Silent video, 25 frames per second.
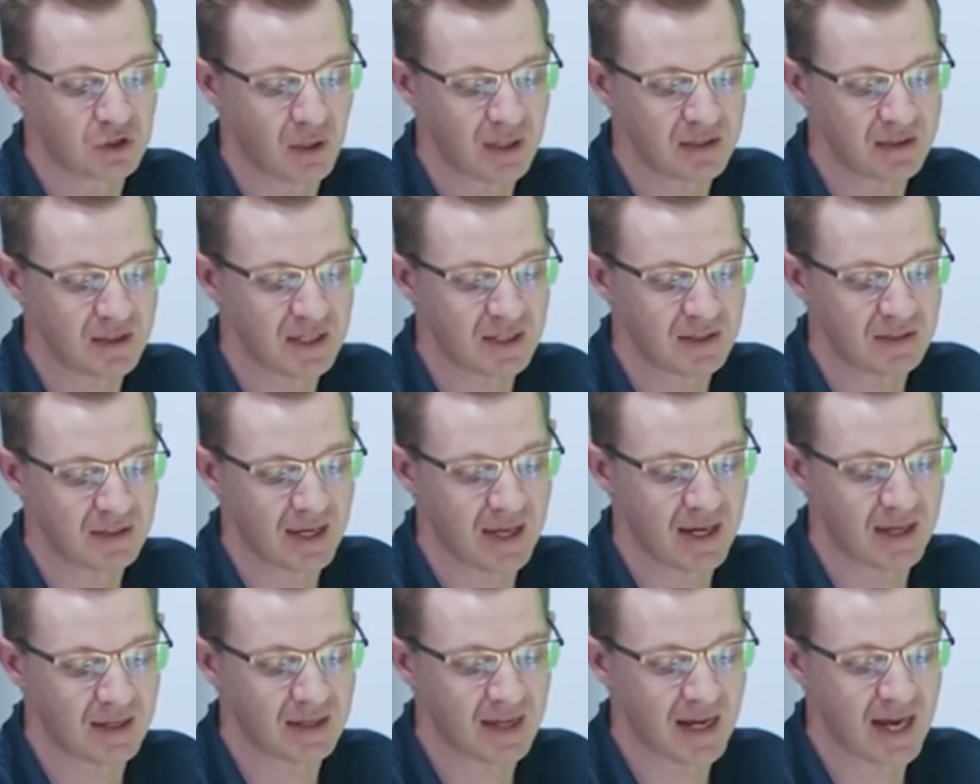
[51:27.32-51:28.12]
So I
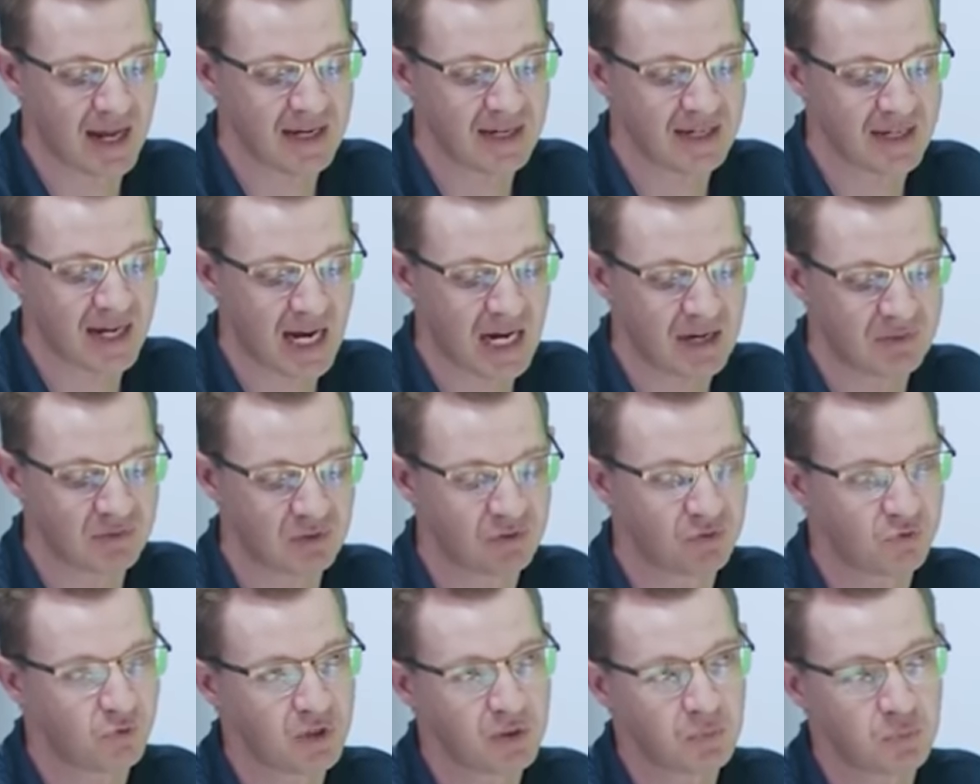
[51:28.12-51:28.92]
think any kind of
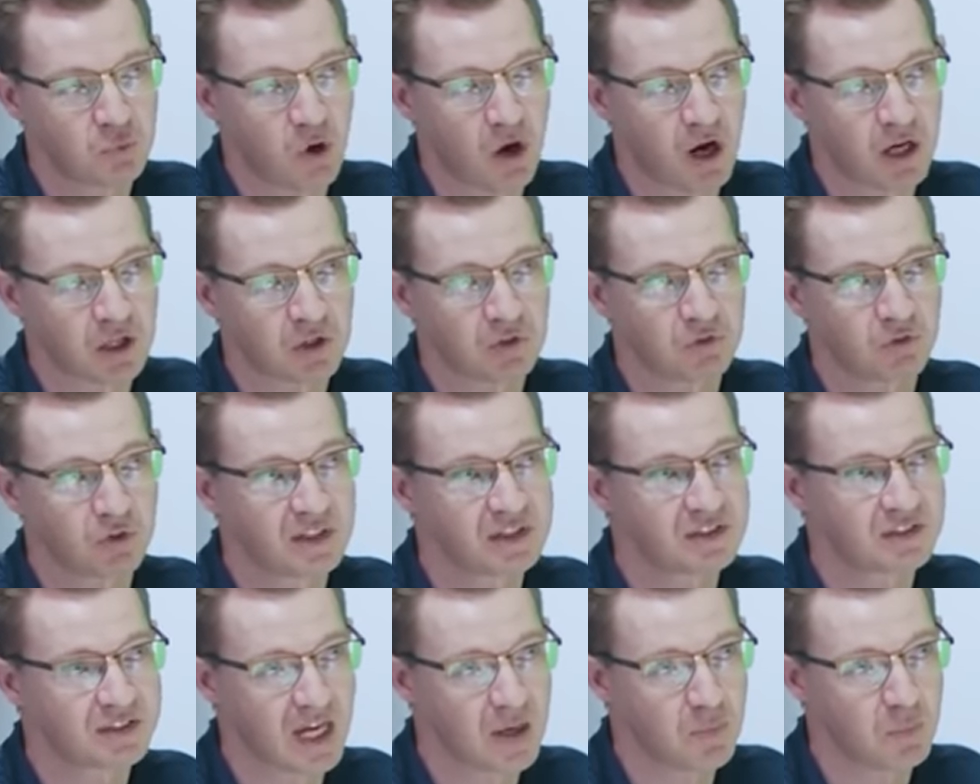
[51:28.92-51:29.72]
a free product or
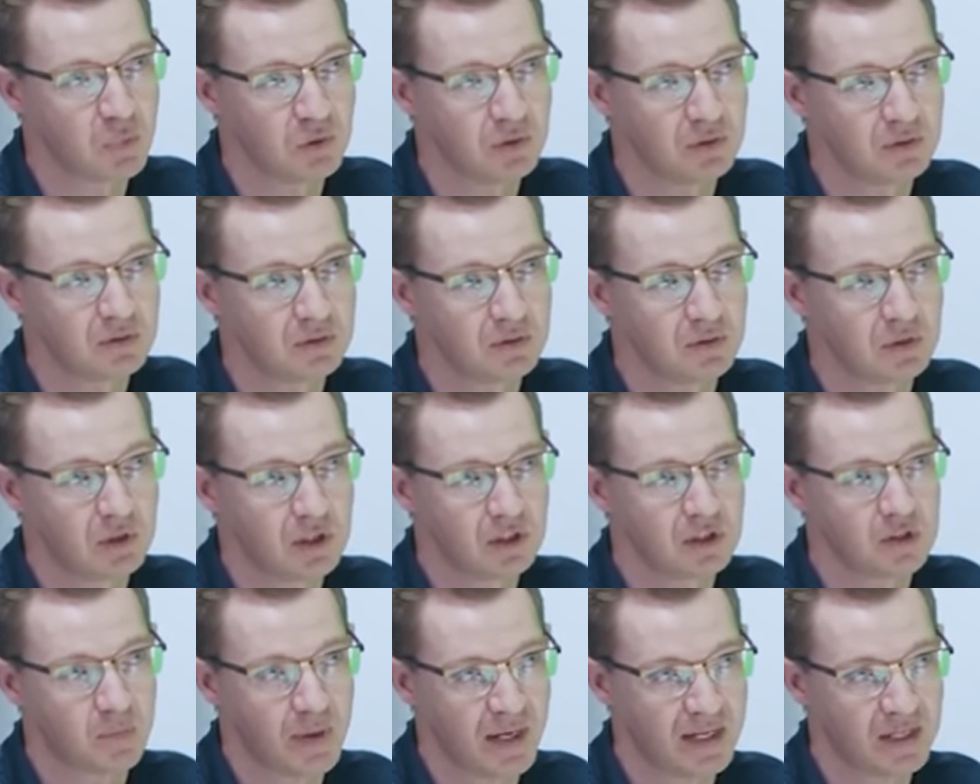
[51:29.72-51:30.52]
free sample,
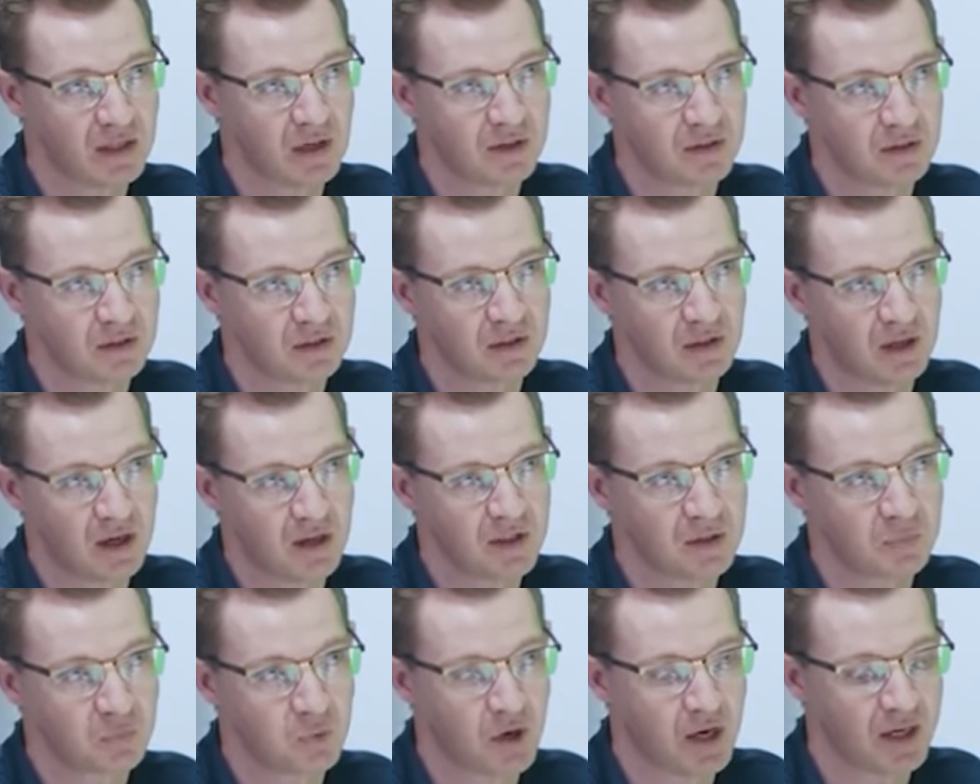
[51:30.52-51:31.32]
depending
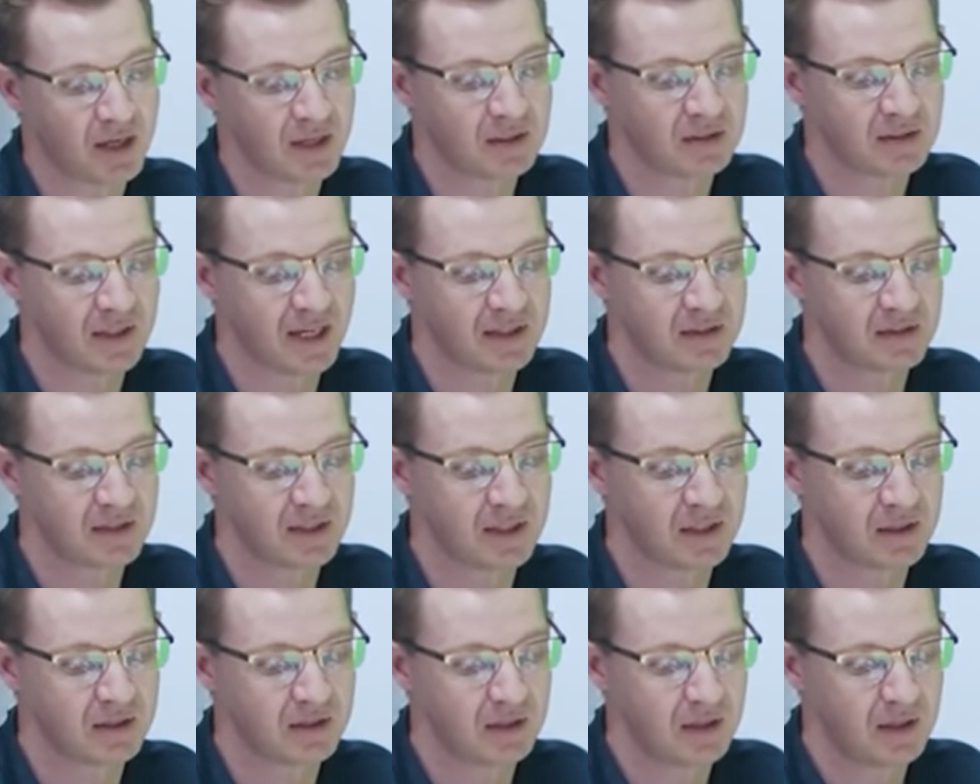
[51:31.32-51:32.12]
on the product. I
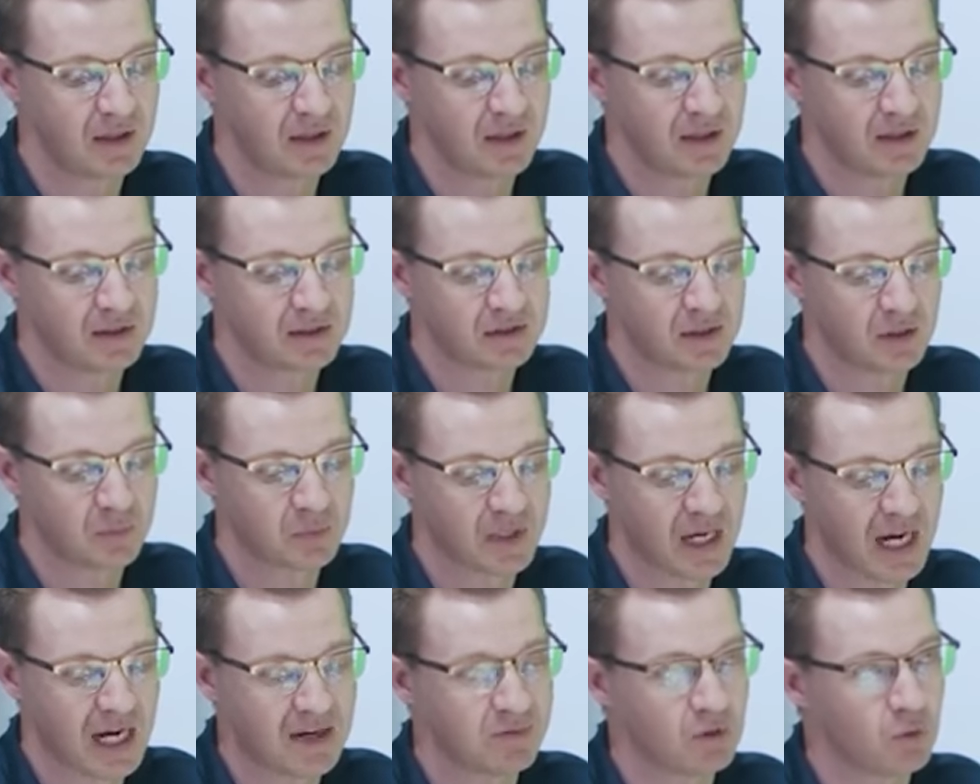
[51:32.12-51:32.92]
think
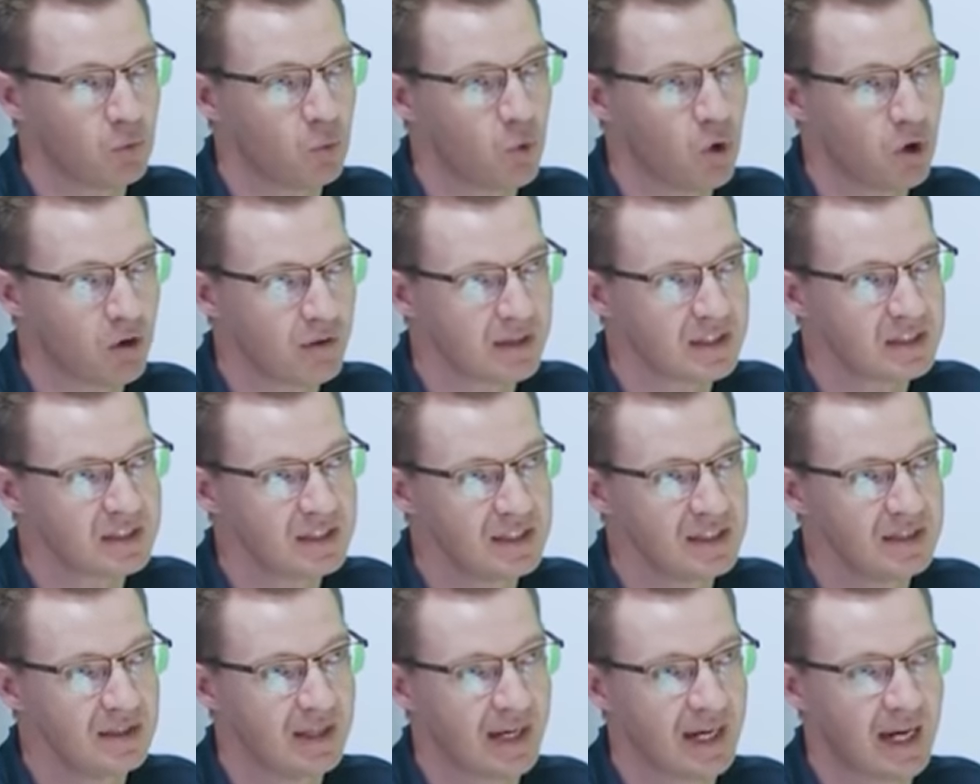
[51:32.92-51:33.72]
some kind of a
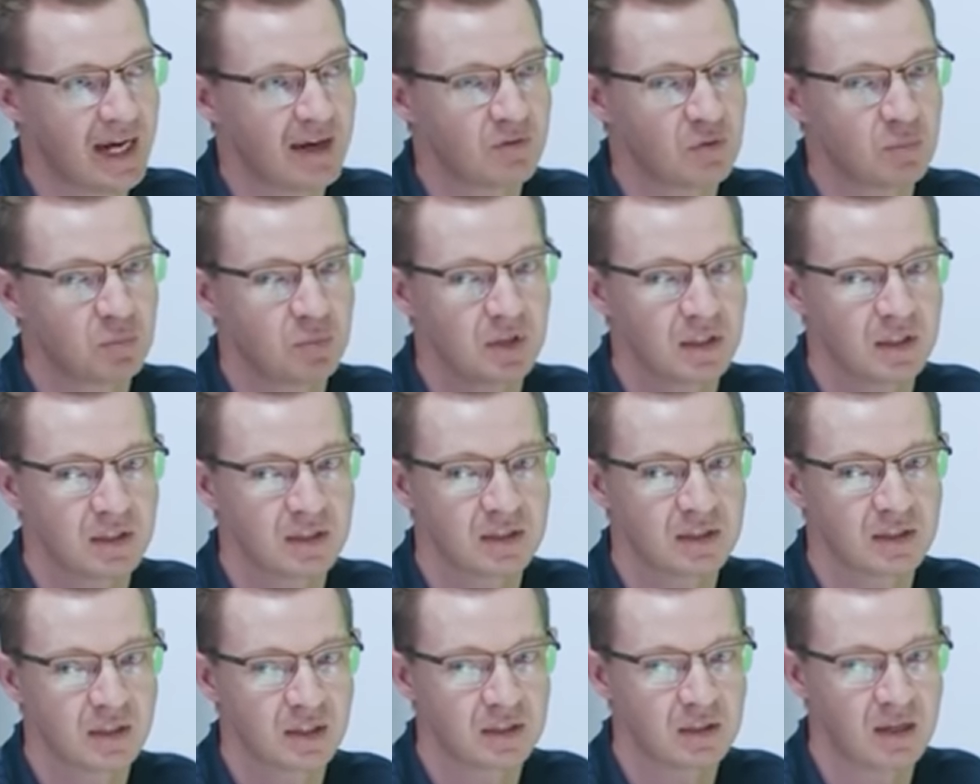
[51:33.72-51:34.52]
warranty, like I have
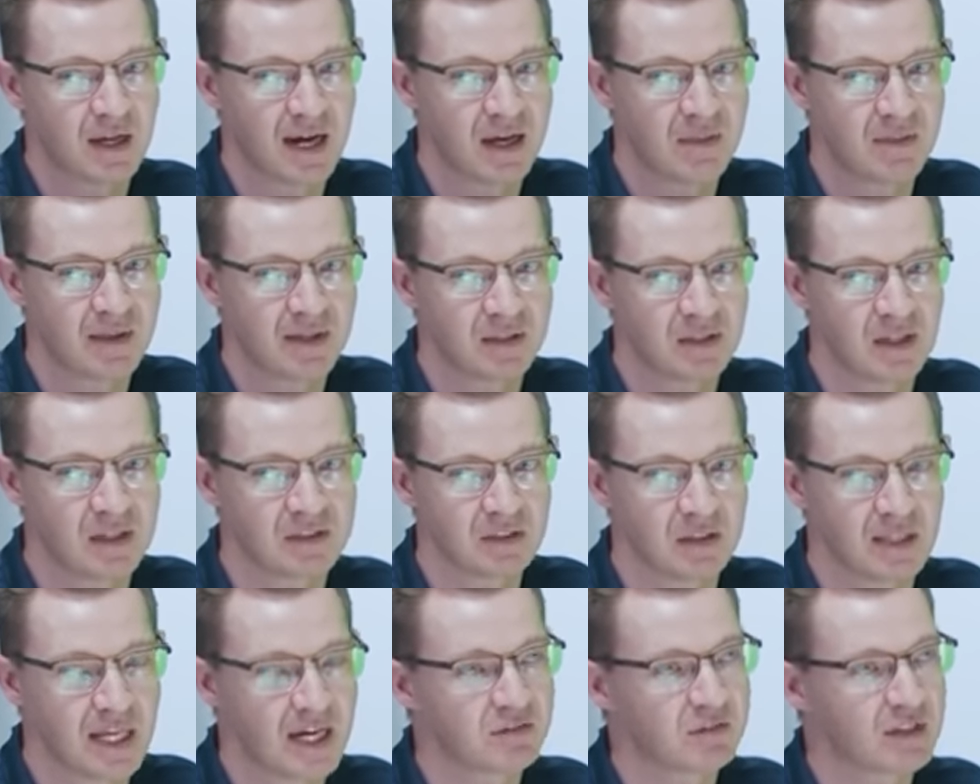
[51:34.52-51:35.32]
a client that
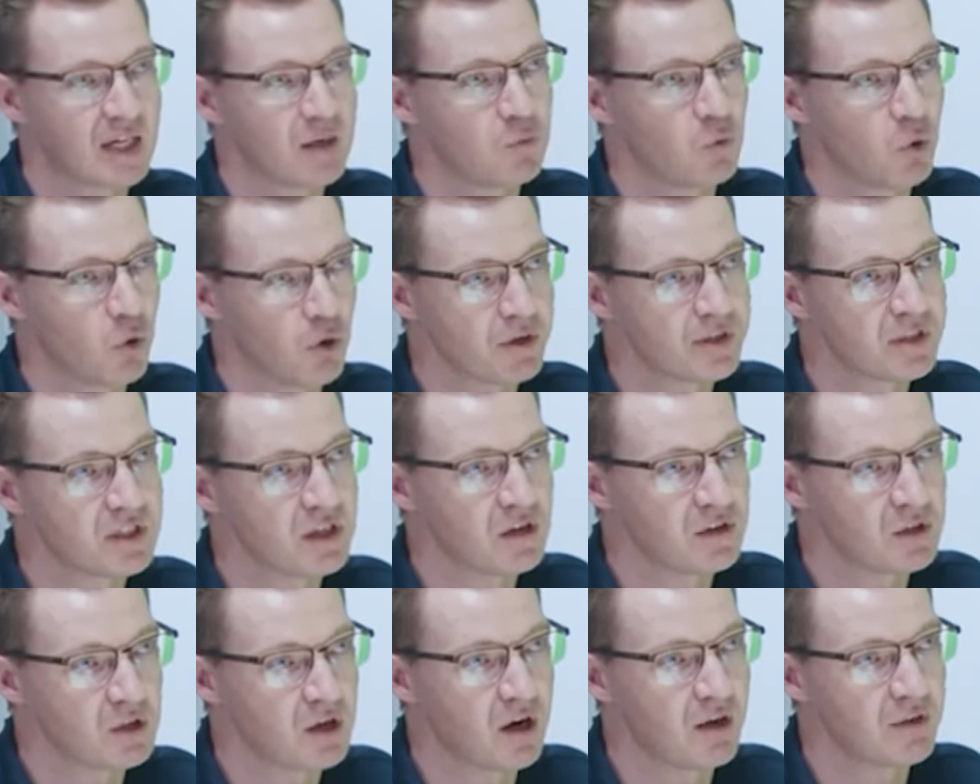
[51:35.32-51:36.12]
does a lifetime
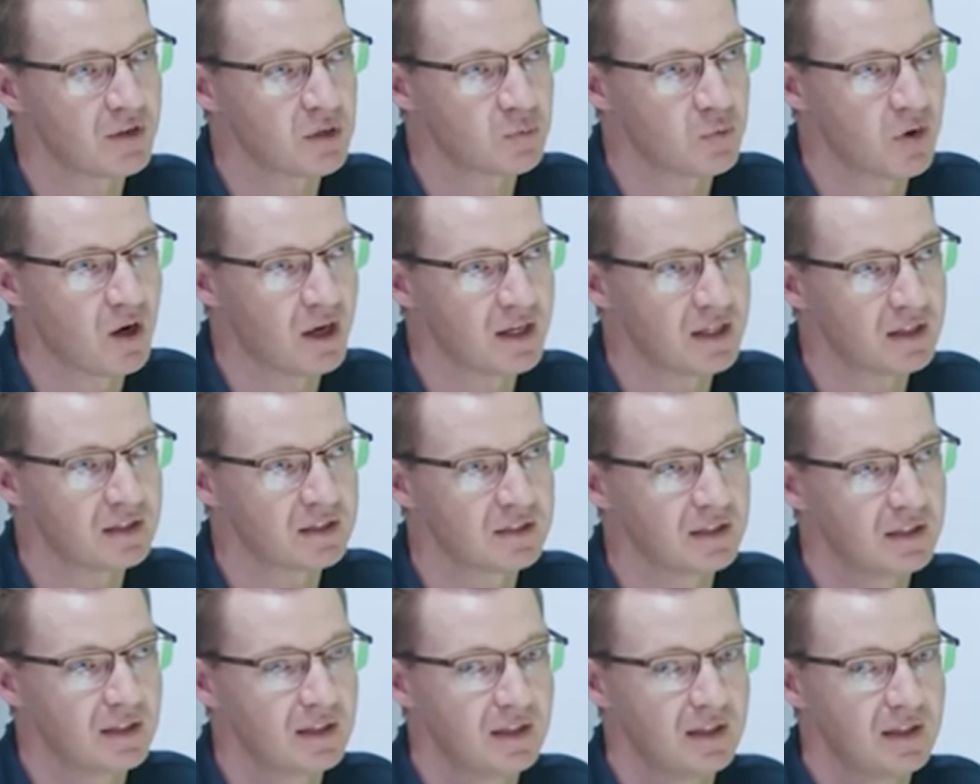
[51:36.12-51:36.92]
warranty on their
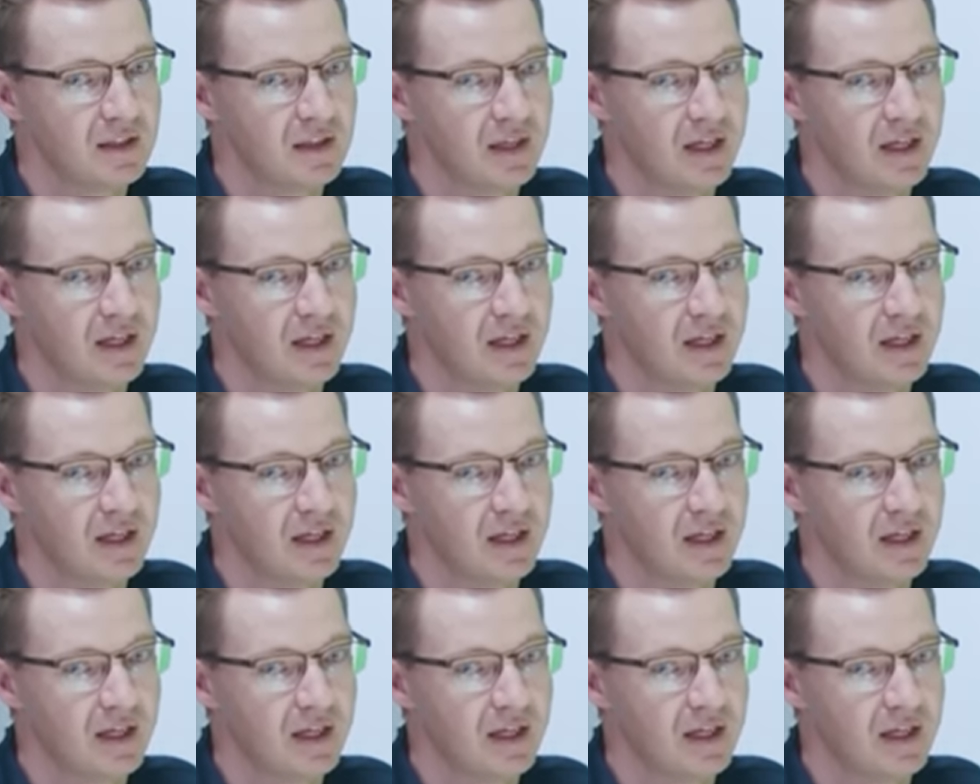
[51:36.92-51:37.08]
product.